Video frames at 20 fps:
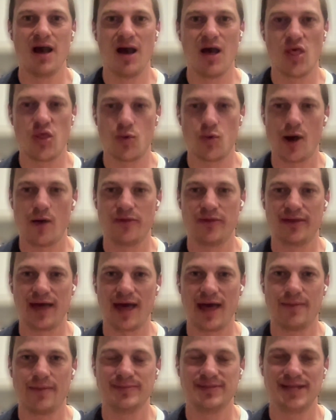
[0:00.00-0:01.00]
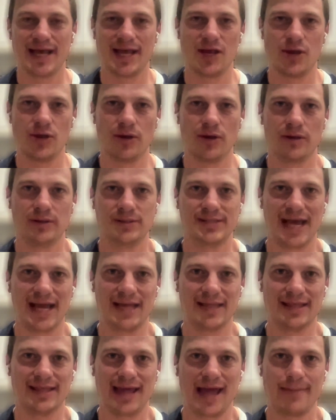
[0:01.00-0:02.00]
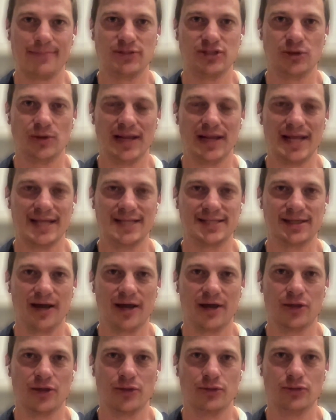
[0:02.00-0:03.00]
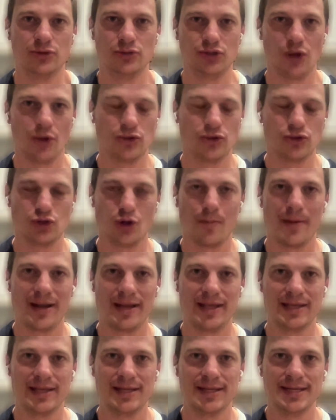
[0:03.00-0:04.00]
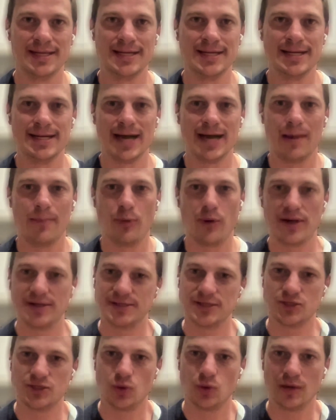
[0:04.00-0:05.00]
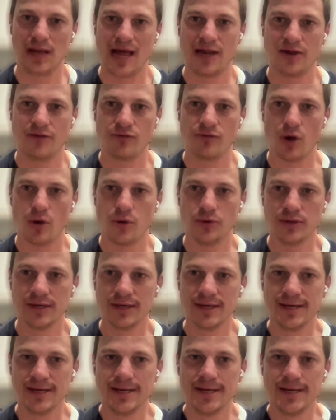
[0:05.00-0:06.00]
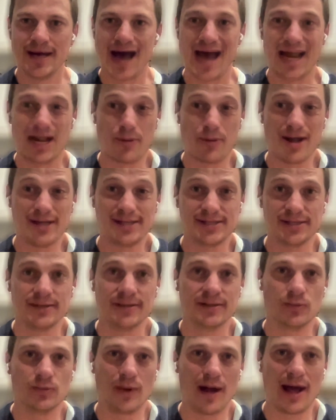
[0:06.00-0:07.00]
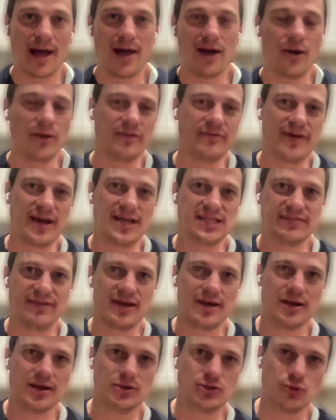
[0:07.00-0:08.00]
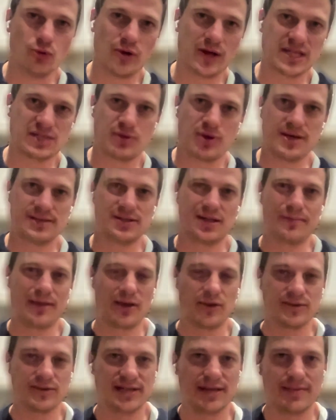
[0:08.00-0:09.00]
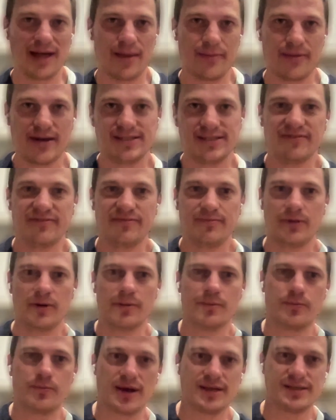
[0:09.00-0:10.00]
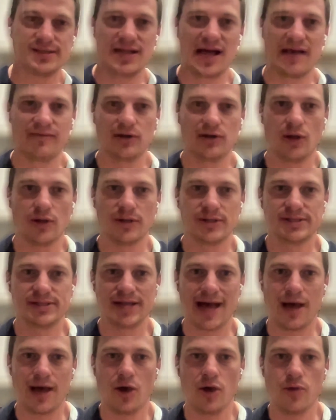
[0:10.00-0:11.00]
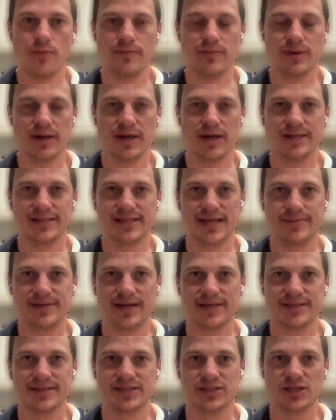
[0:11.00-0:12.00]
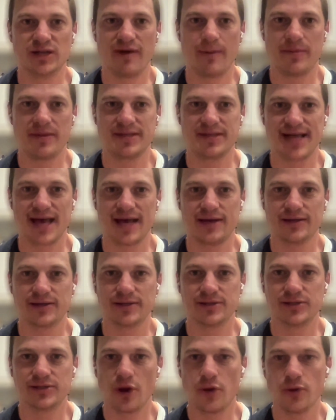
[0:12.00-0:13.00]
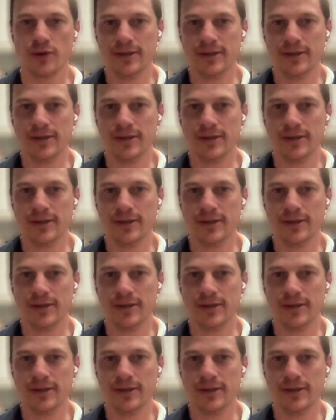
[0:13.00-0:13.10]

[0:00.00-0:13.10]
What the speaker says: throughout the game, taking the game to a Leeds side who don't drop many points at all at Ellen Road. And at Preston, where on the face of it, a draw against Preston may not seem that impressive, but Preston haven't lost at home at Deepdale since November the 2nd. So,